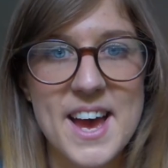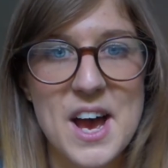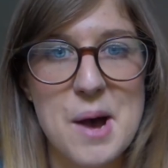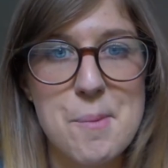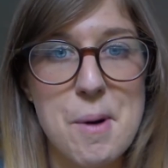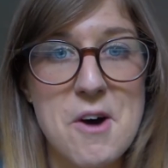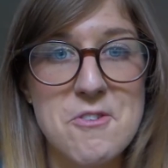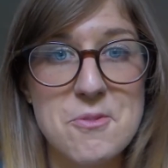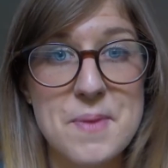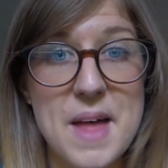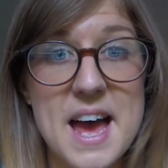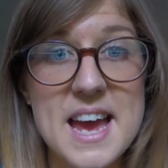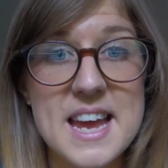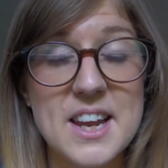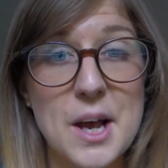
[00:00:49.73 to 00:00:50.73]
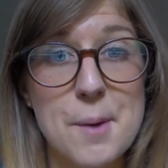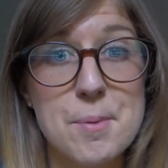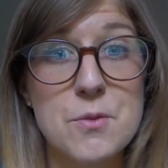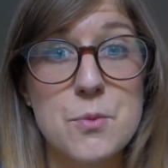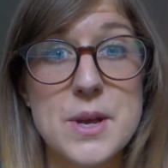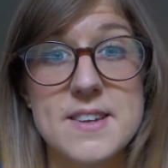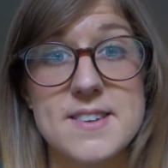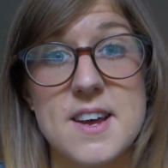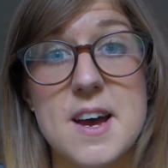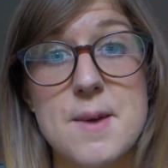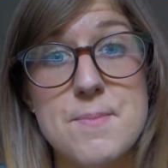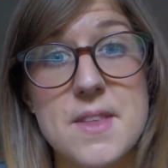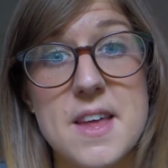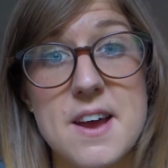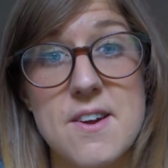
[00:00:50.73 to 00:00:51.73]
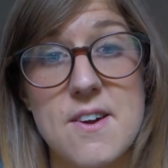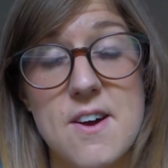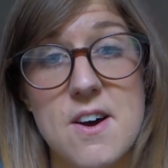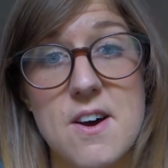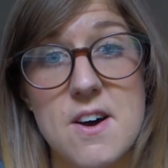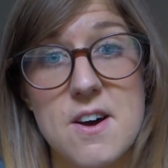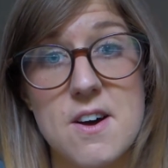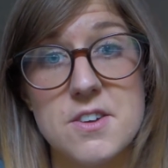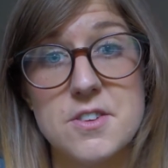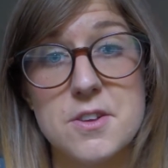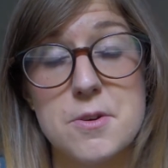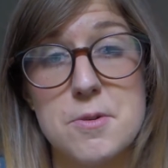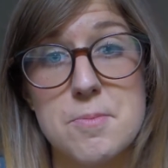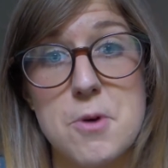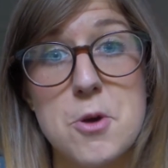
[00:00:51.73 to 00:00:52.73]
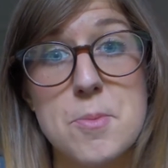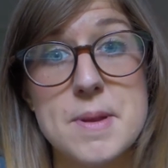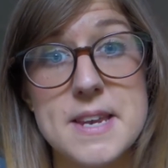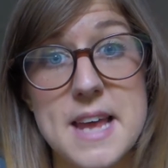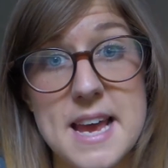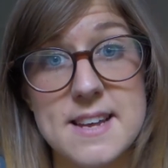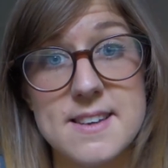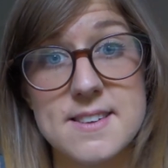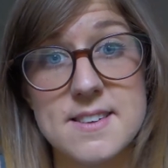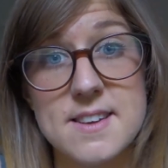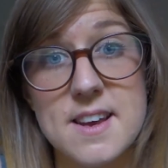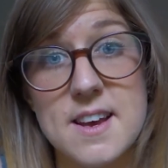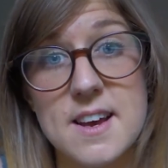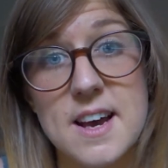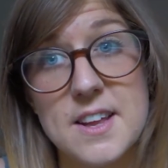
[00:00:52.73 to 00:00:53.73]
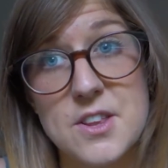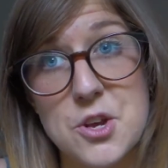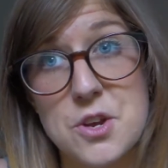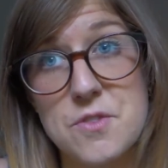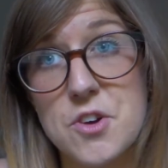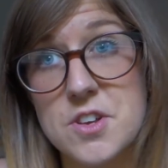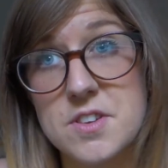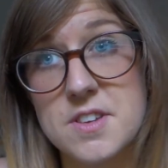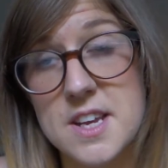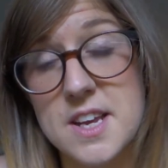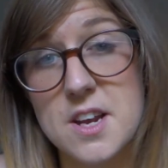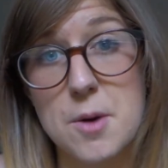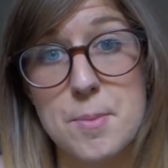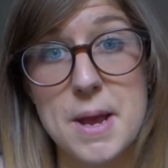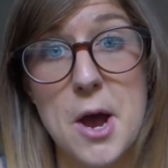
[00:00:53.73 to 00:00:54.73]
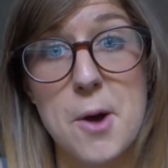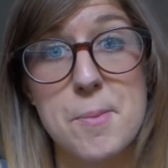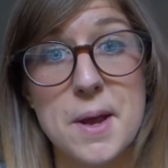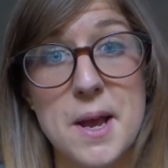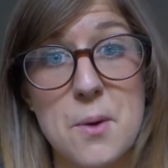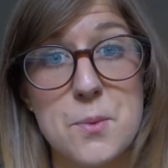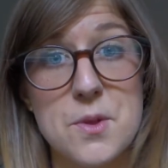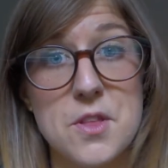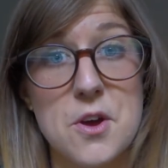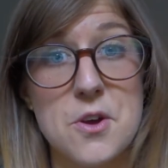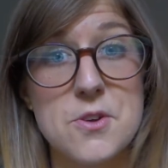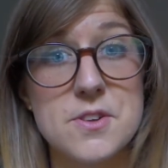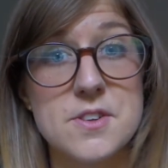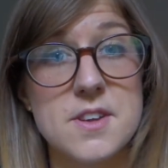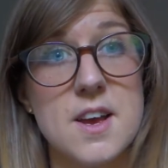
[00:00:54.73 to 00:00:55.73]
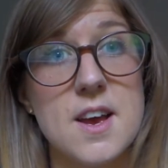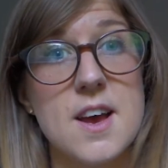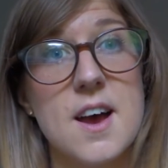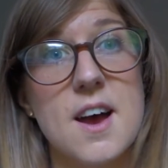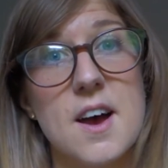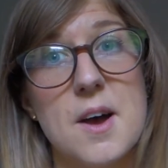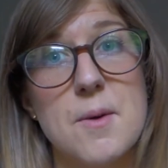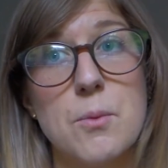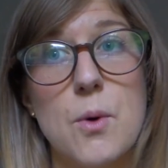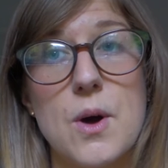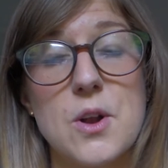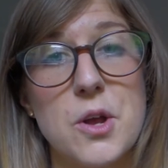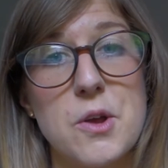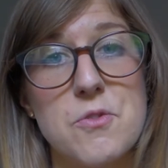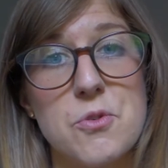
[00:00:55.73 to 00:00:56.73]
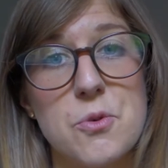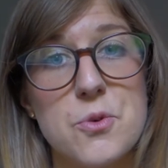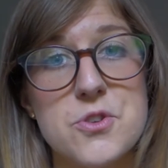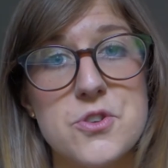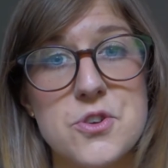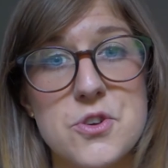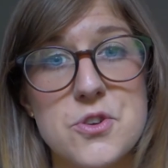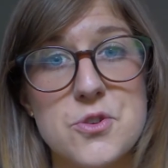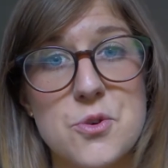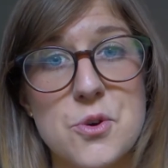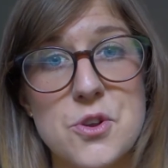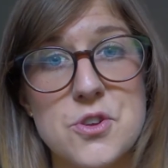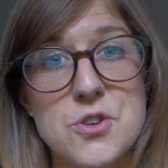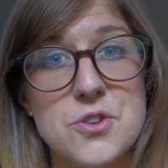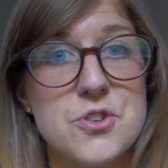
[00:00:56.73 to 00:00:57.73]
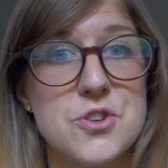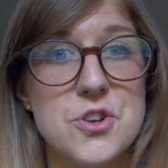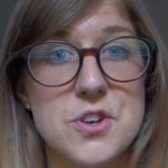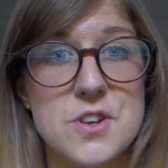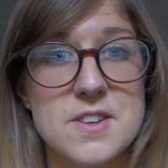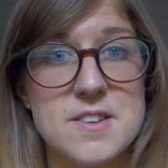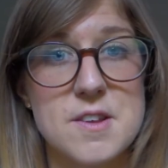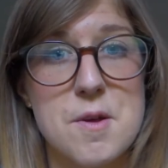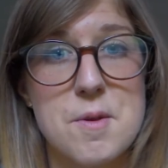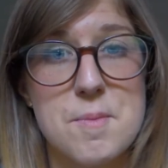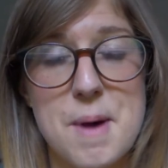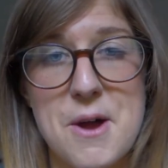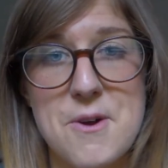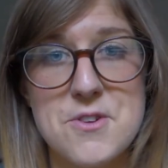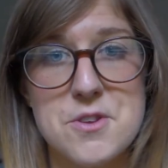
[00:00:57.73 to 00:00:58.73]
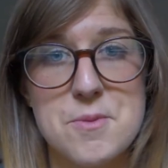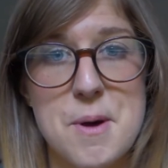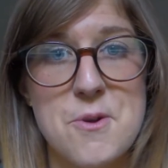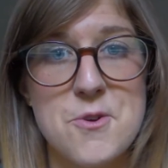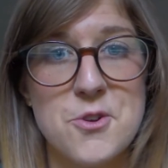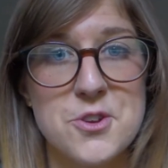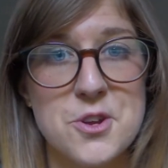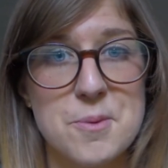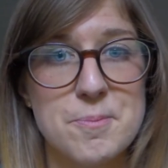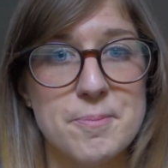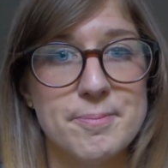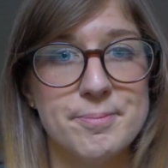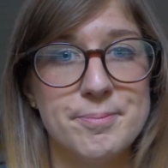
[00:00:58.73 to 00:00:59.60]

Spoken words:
Apart from that, in a couple of weeks' time, there are some open days at the university and I'll be helping out with those. I'm quite looking forward to talking to the students and parents about Nottingham.